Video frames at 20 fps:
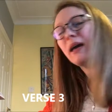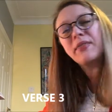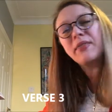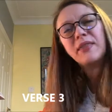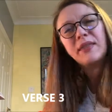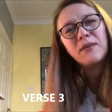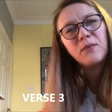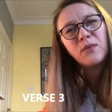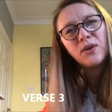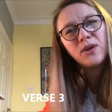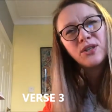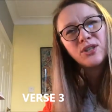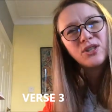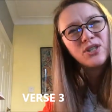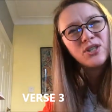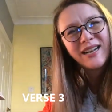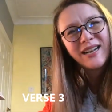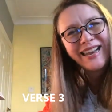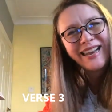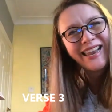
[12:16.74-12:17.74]
the word
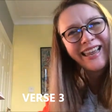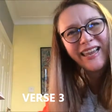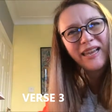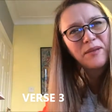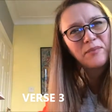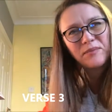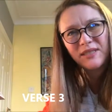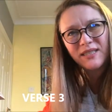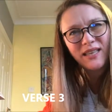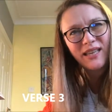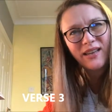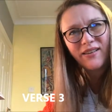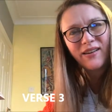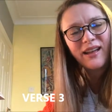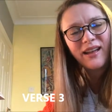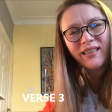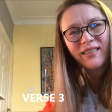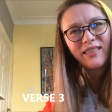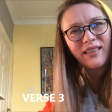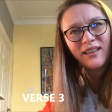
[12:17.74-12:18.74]
claims there
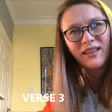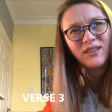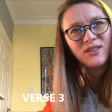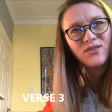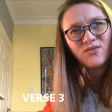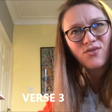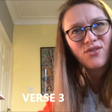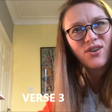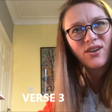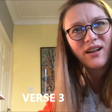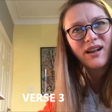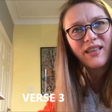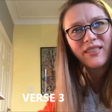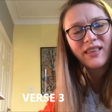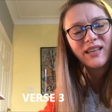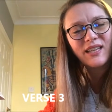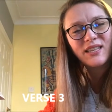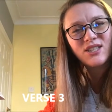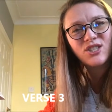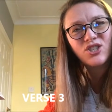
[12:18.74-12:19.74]
I think is wrong. I
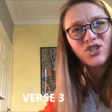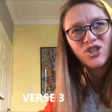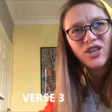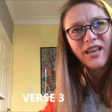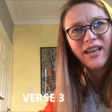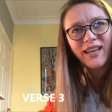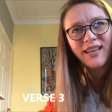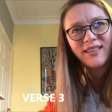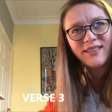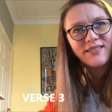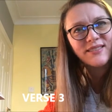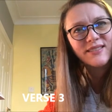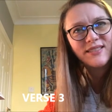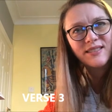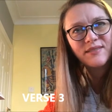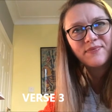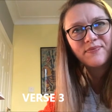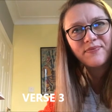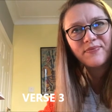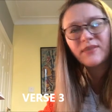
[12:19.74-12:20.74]
think it's
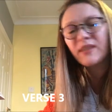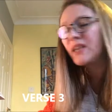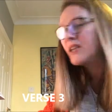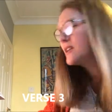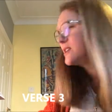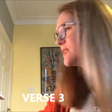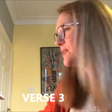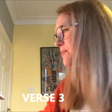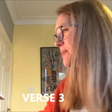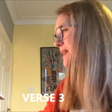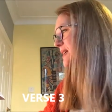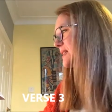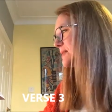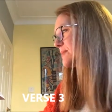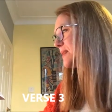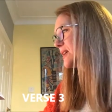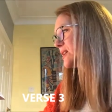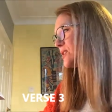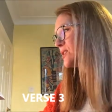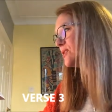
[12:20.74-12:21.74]
chains. So please
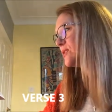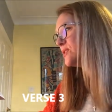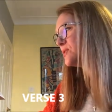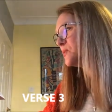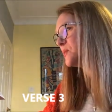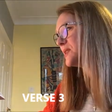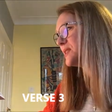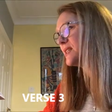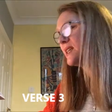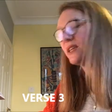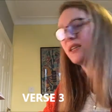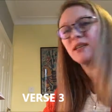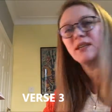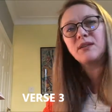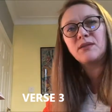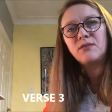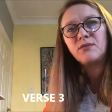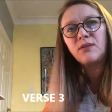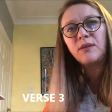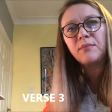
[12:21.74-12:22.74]
make sure that we sing,
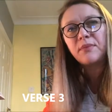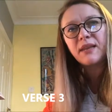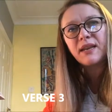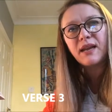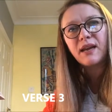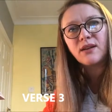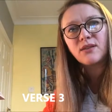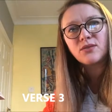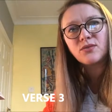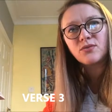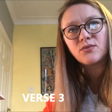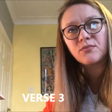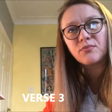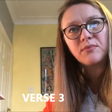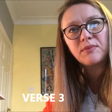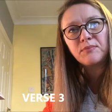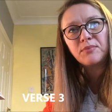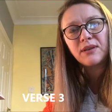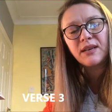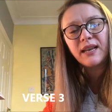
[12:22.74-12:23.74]
rub that out or
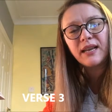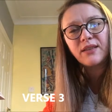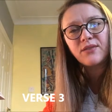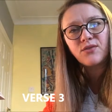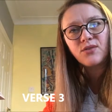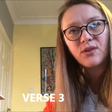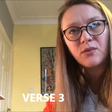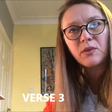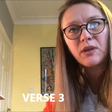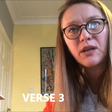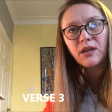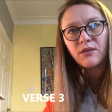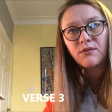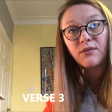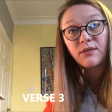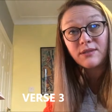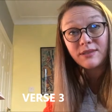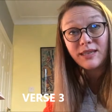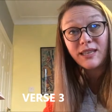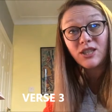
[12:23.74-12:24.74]
put a line through it. we're going
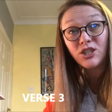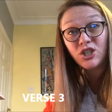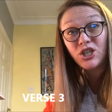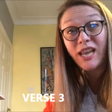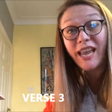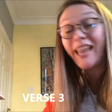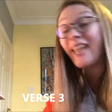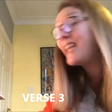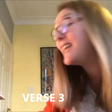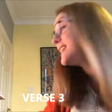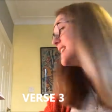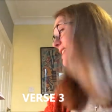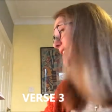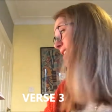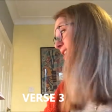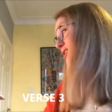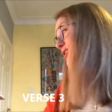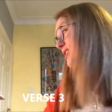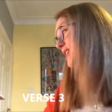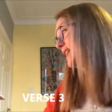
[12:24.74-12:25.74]
to sing,
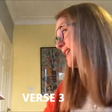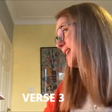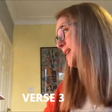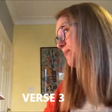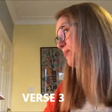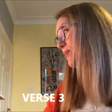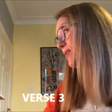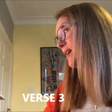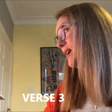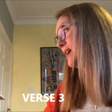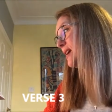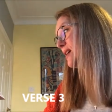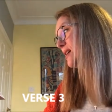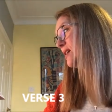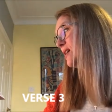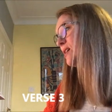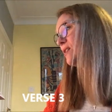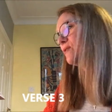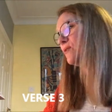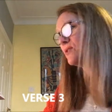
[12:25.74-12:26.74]
chains shall he break,
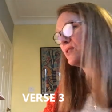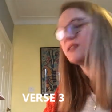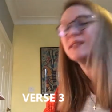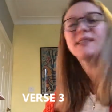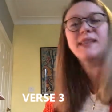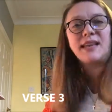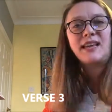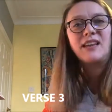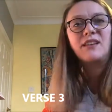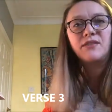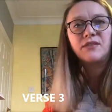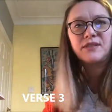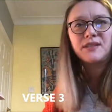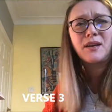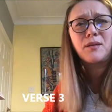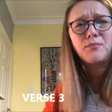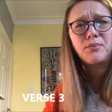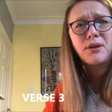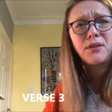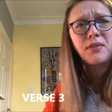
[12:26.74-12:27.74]
for the slave is
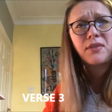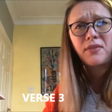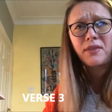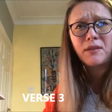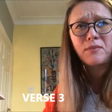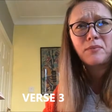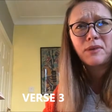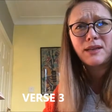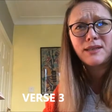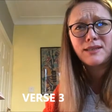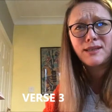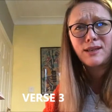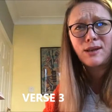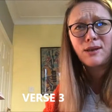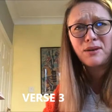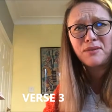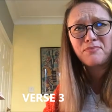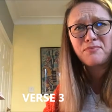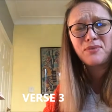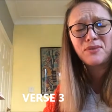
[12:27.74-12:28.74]
our brother. That makes a
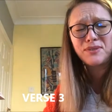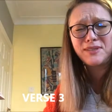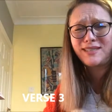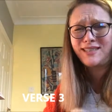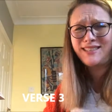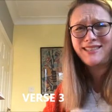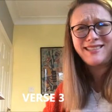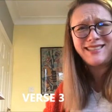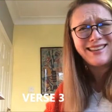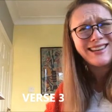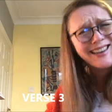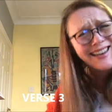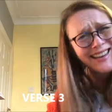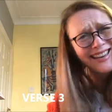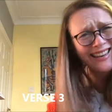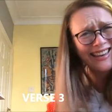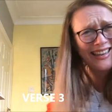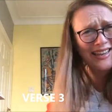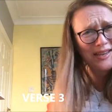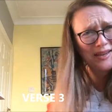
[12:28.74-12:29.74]
lot more sense than
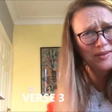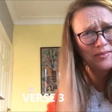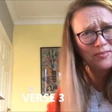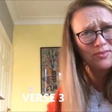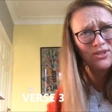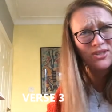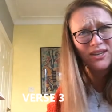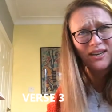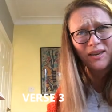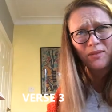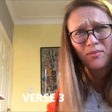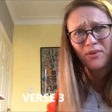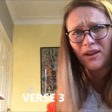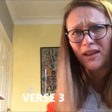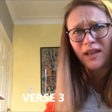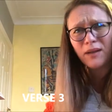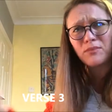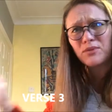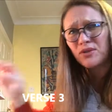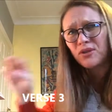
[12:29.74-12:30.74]
claim shall he
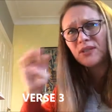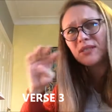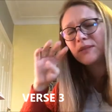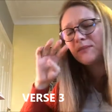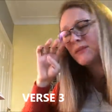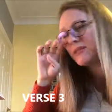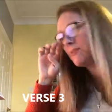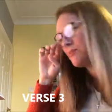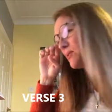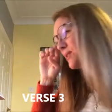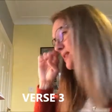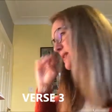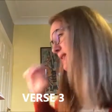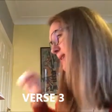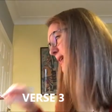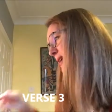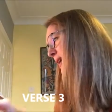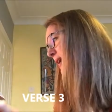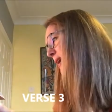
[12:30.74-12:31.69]
break. I'm sure it's a misprint.